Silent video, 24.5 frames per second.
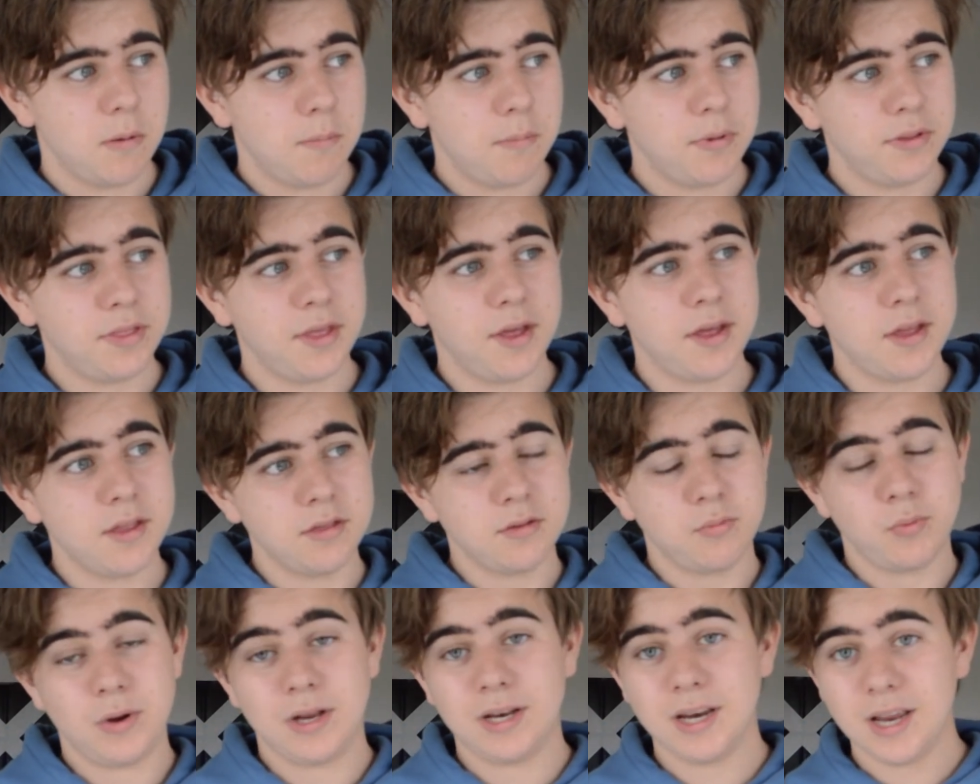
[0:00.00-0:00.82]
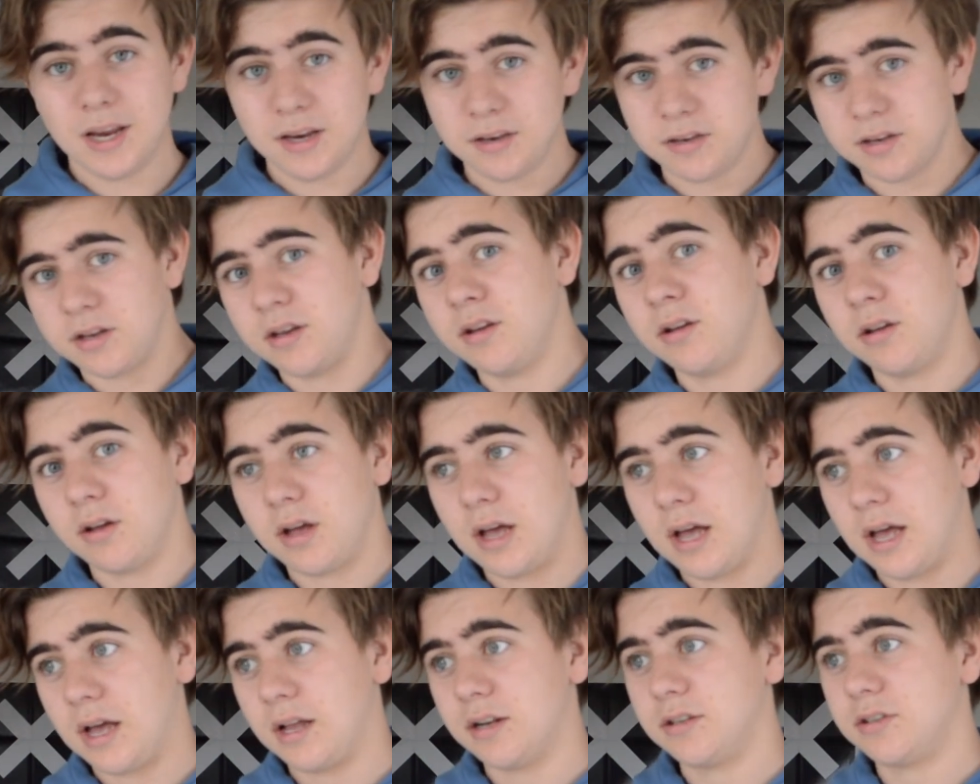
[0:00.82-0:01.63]
But then the week later
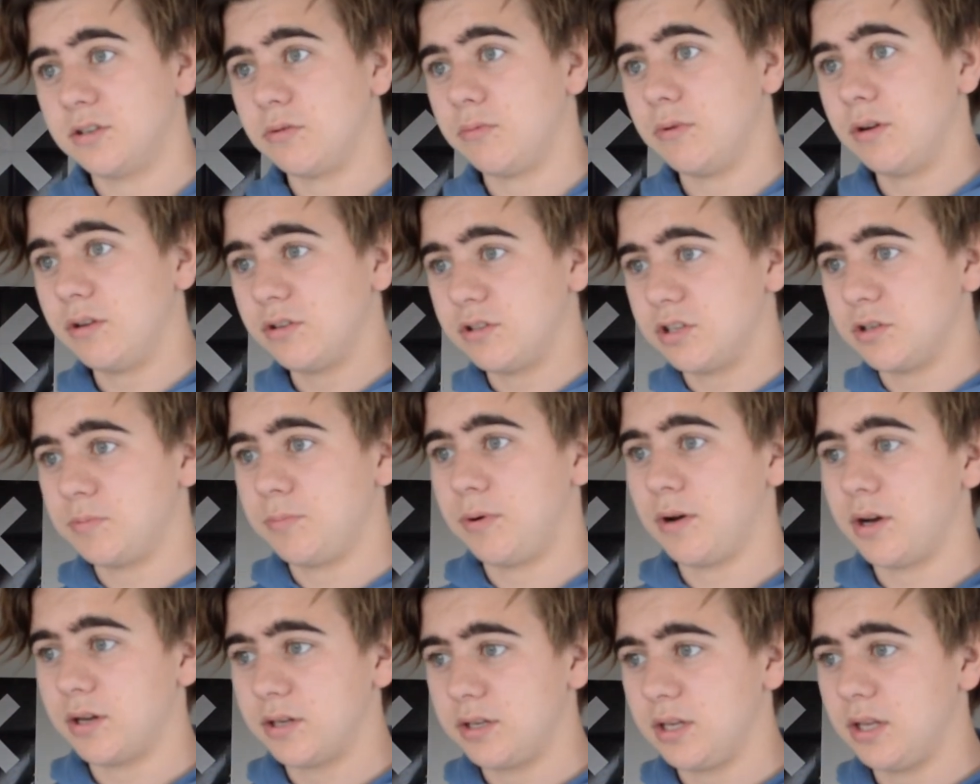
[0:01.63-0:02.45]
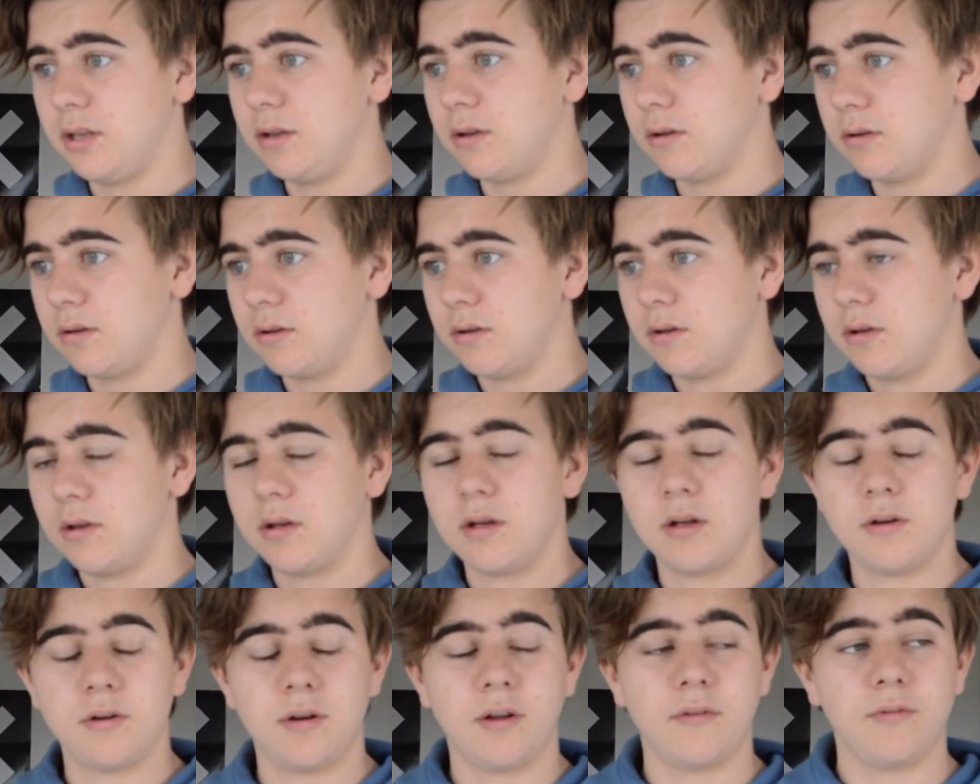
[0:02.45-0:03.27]
I had someone else's party,
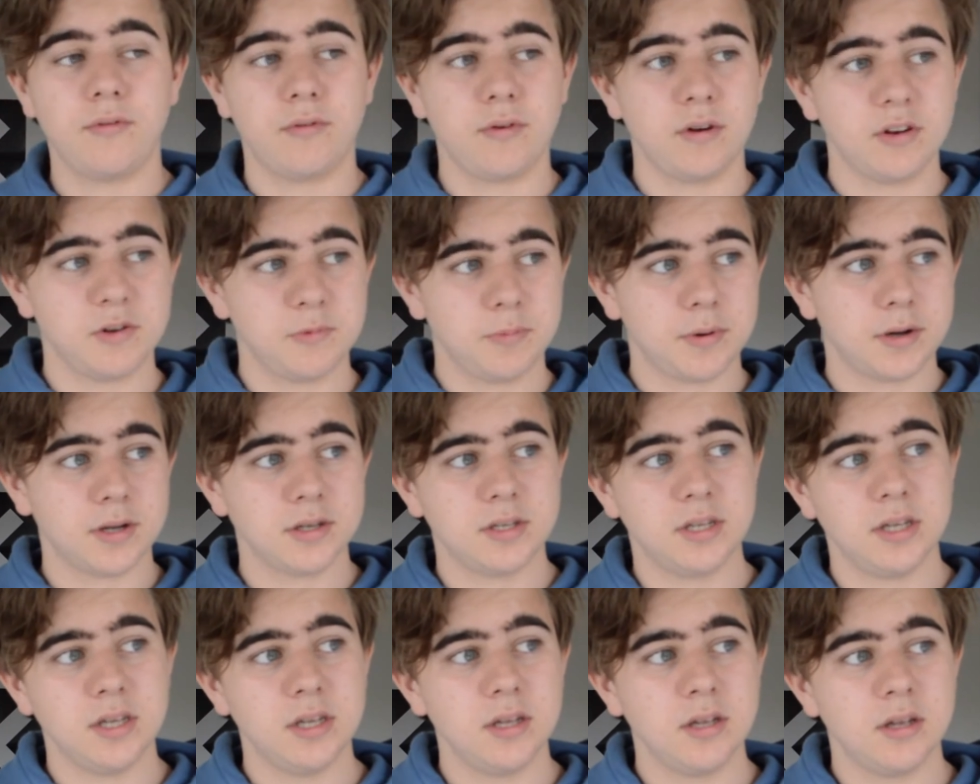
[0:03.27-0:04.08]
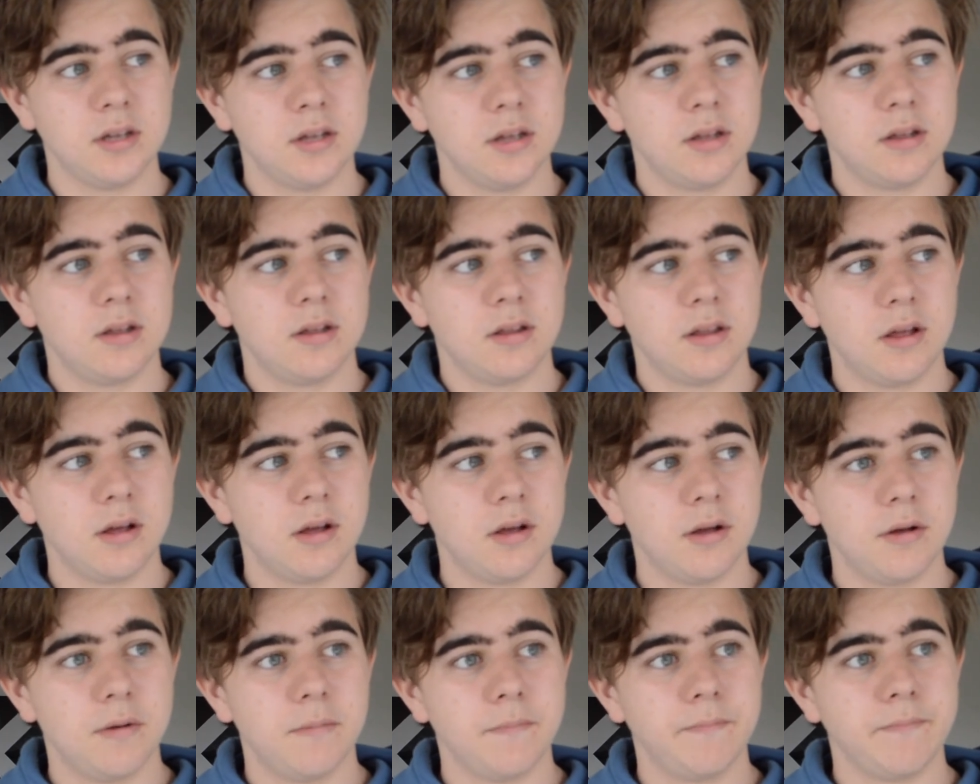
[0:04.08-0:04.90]
another friend's party,
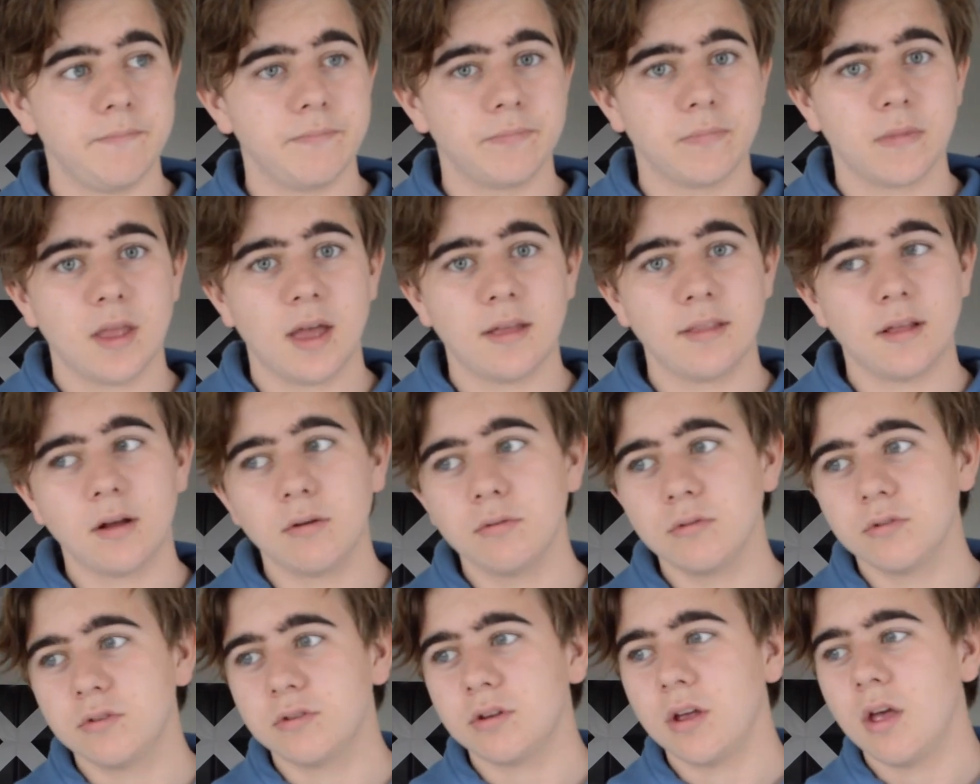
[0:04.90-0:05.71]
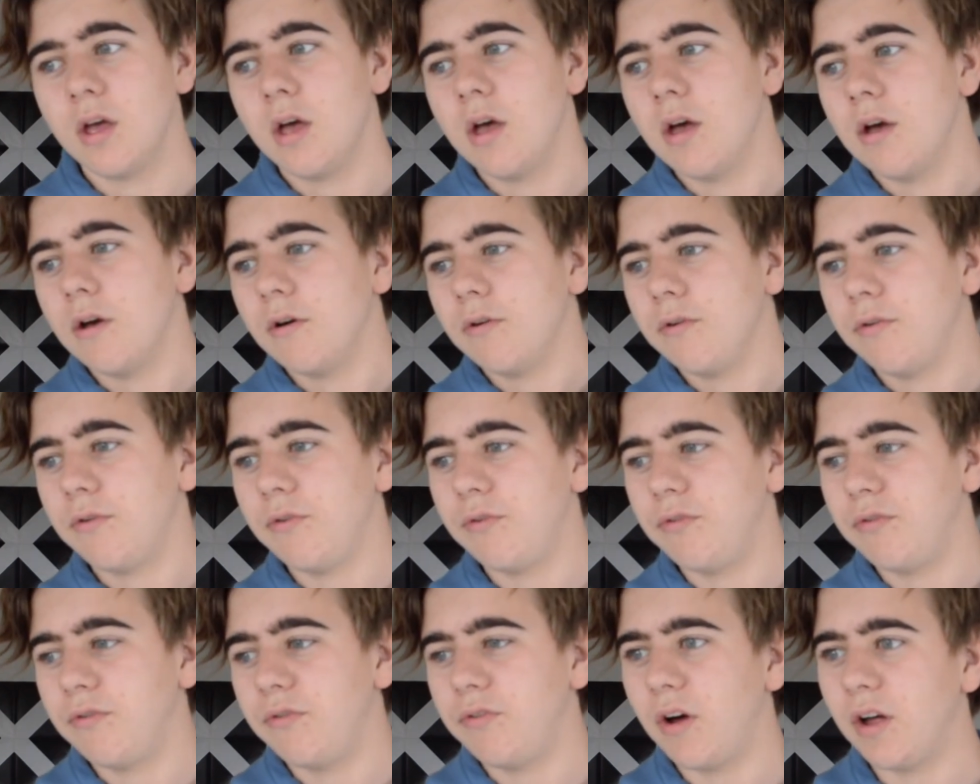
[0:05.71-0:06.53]
and that was
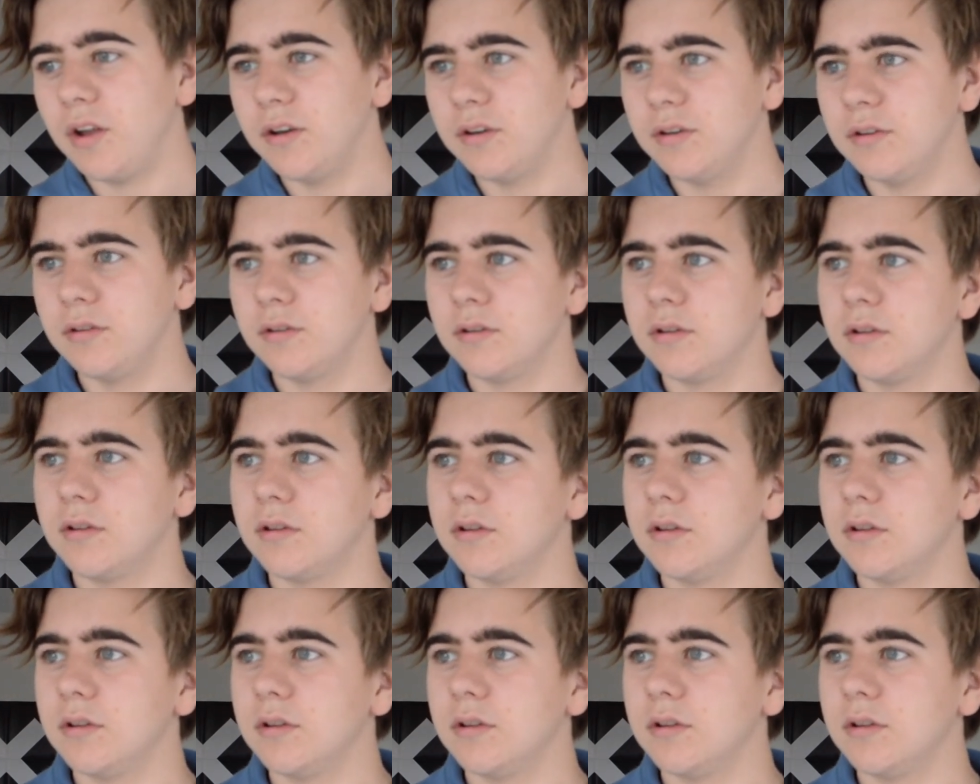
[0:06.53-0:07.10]
fun,